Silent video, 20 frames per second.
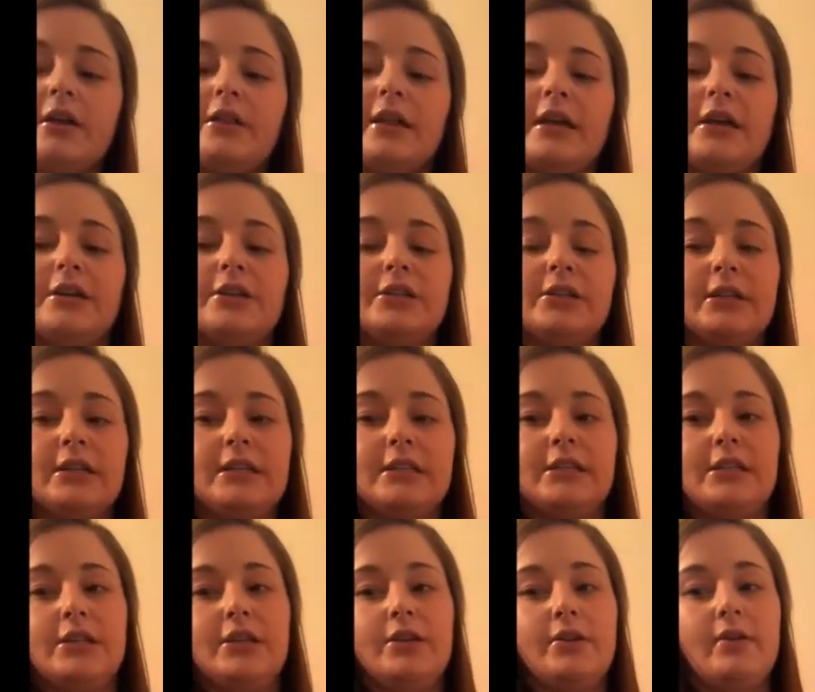they usually
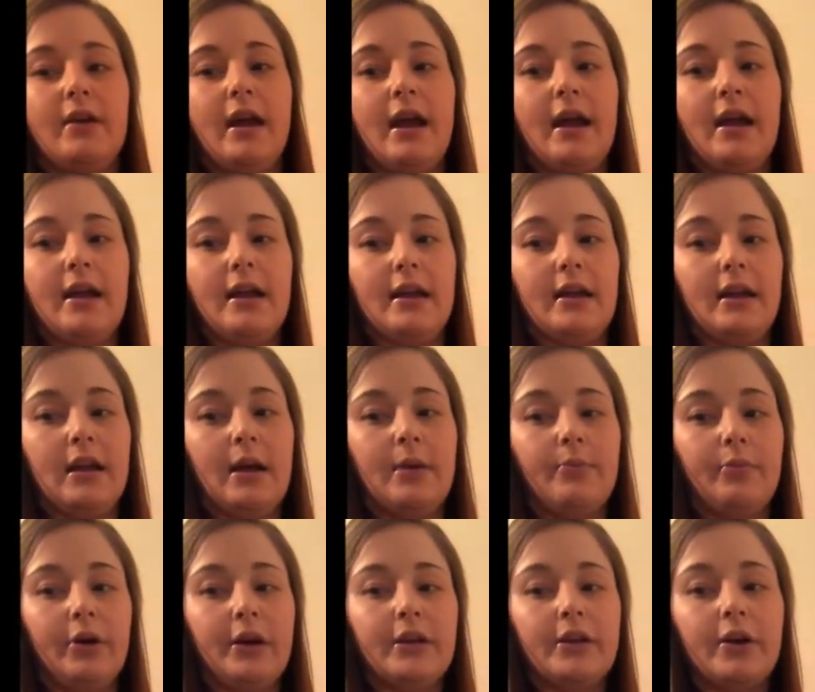do a
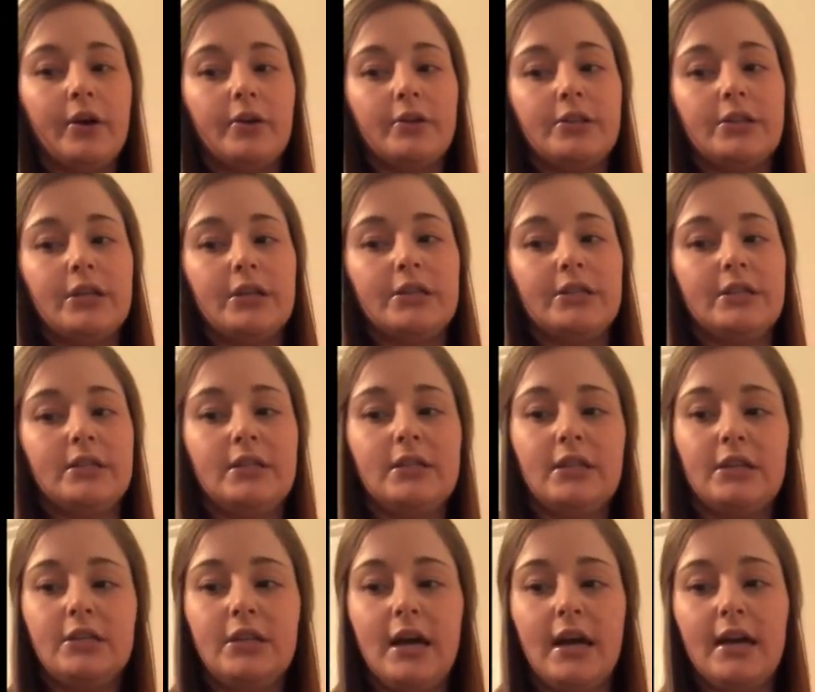blood culture just to
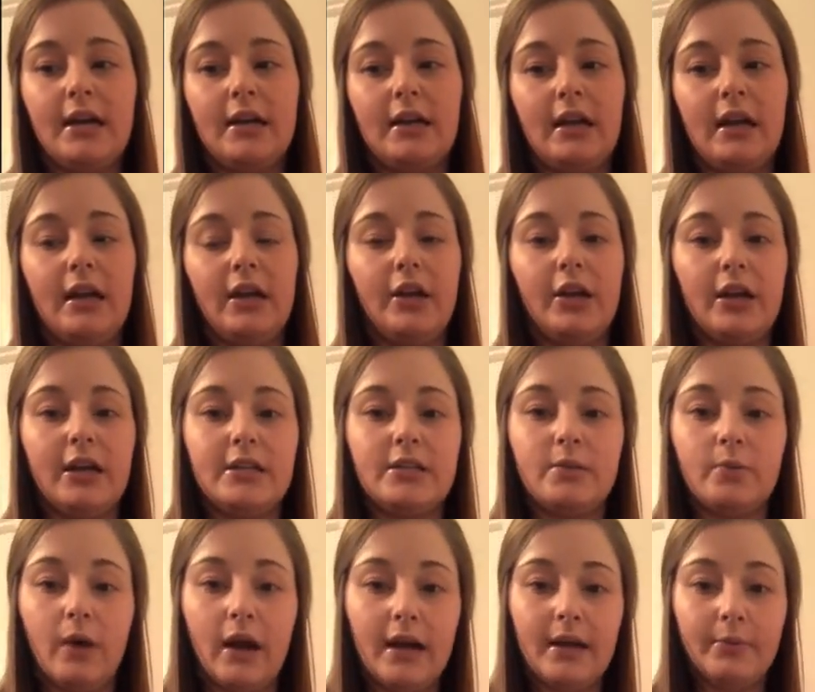check increased
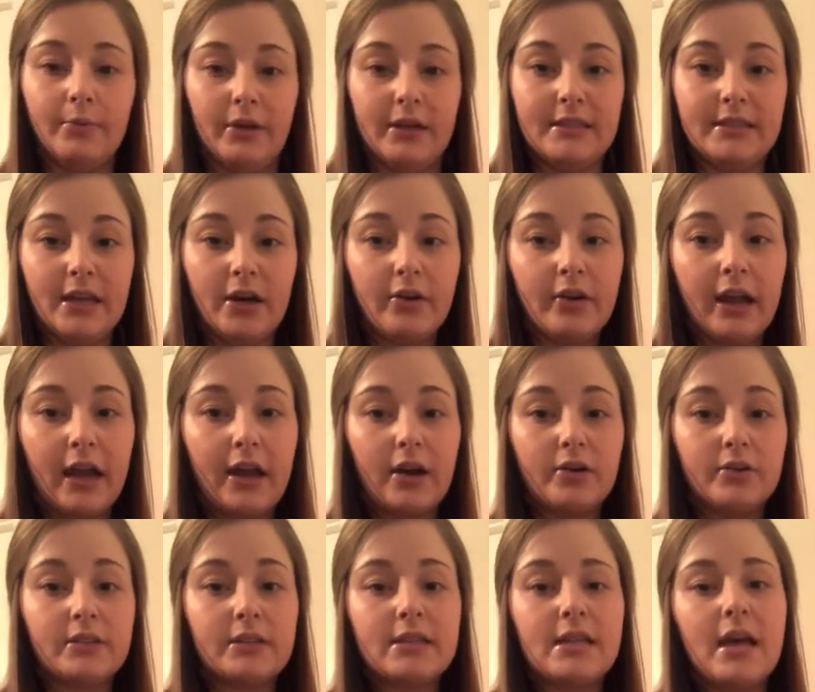white blood cell
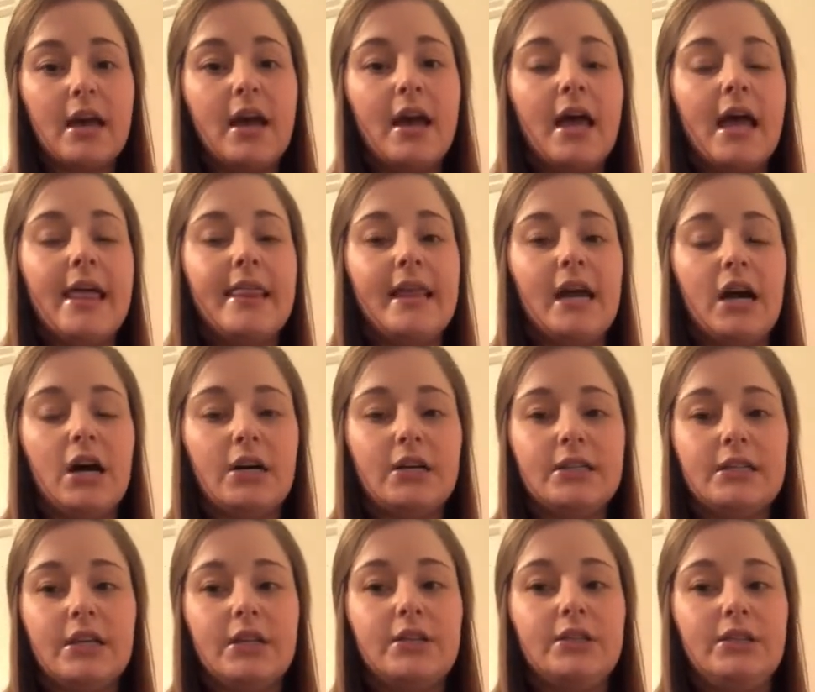counts. They
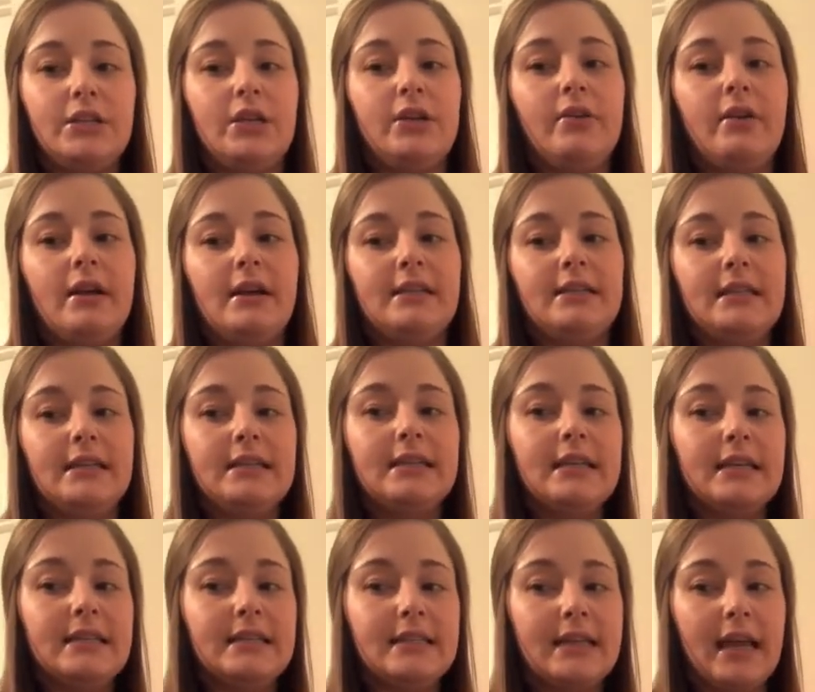also do a
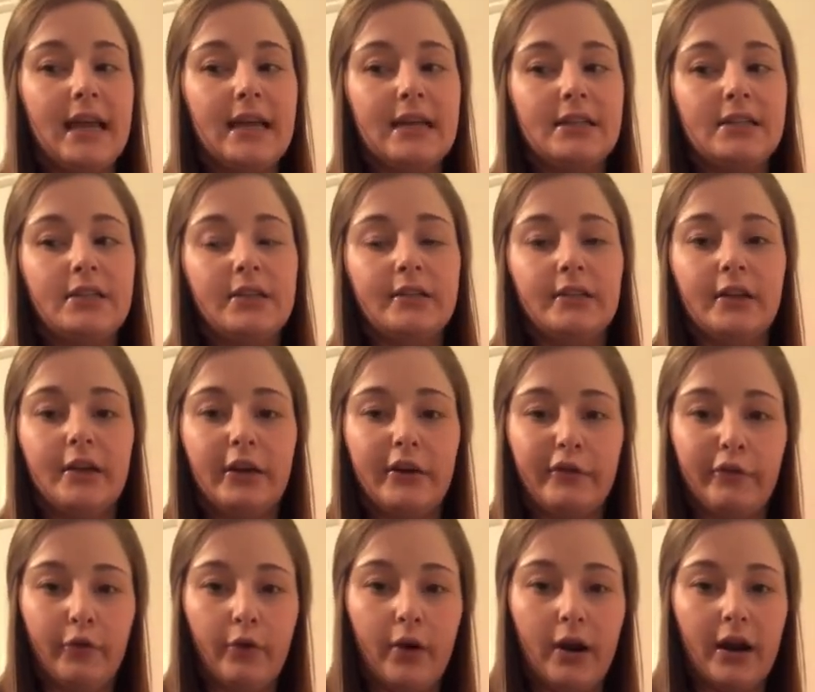CT scan to look
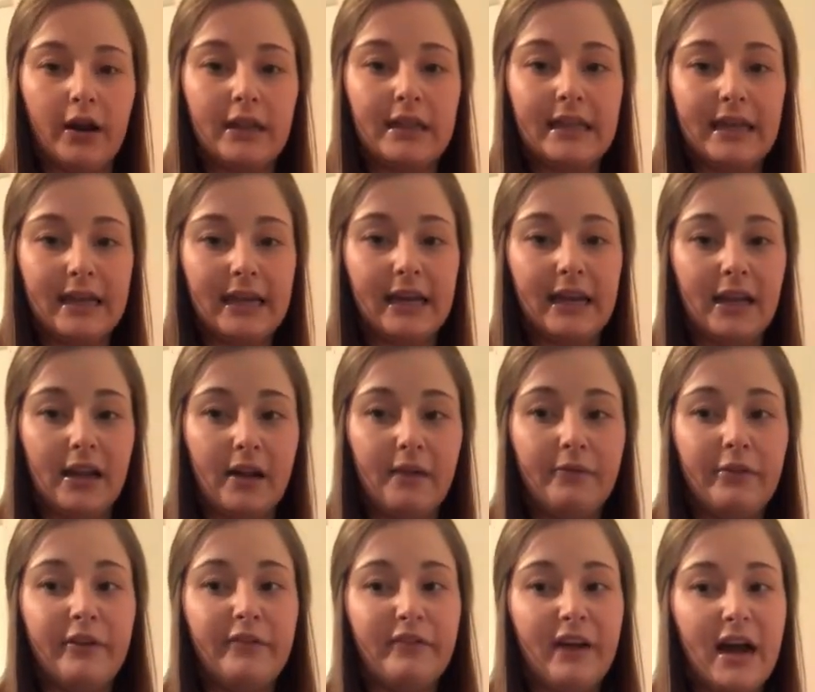for thickening of
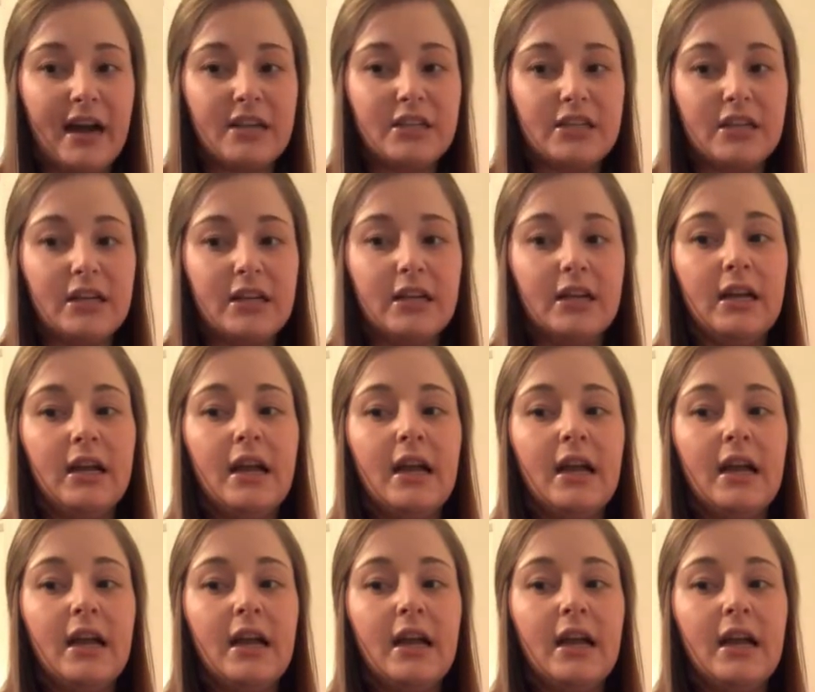the fascia.